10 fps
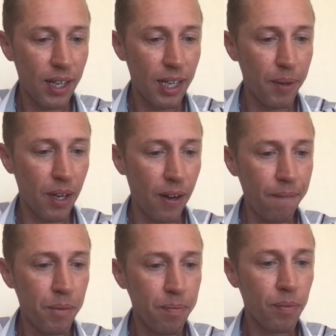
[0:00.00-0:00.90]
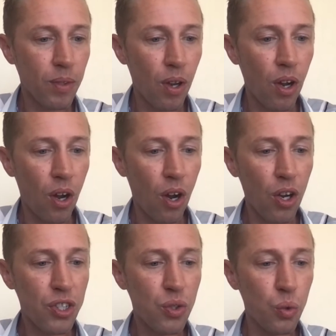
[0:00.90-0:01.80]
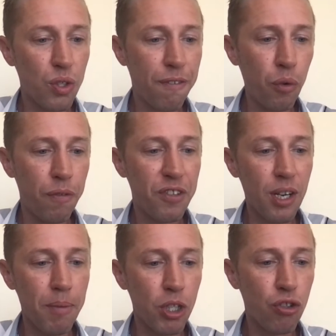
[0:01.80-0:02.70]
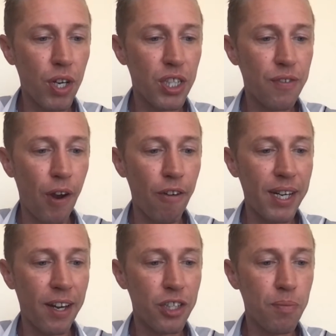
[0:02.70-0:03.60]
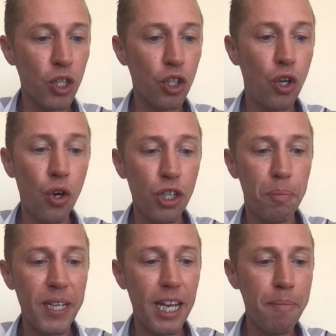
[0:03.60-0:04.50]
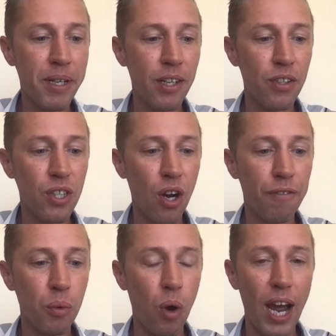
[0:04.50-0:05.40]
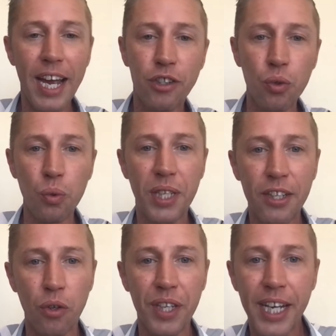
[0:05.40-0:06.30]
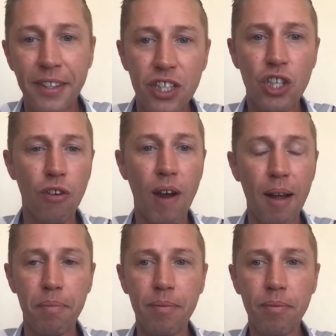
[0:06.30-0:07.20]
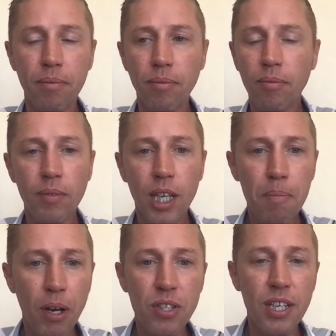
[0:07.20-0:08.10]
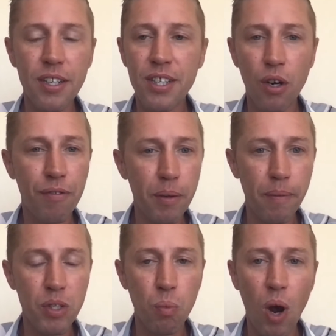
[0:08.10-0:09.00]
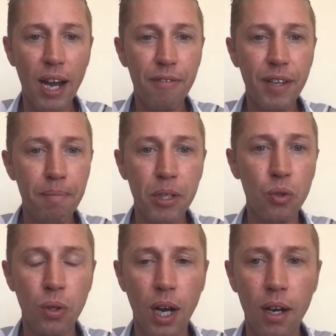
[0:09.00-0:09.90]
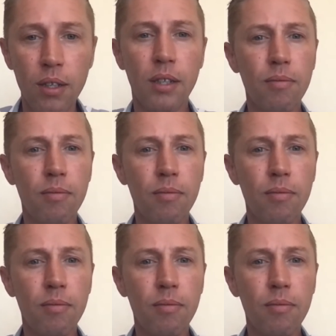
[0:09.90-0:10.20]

Here we go. Arsenal's fourth summer transfer announcement could be imminent after what Edu did on Instagram. He posted a selfie with his wife in Mallorca.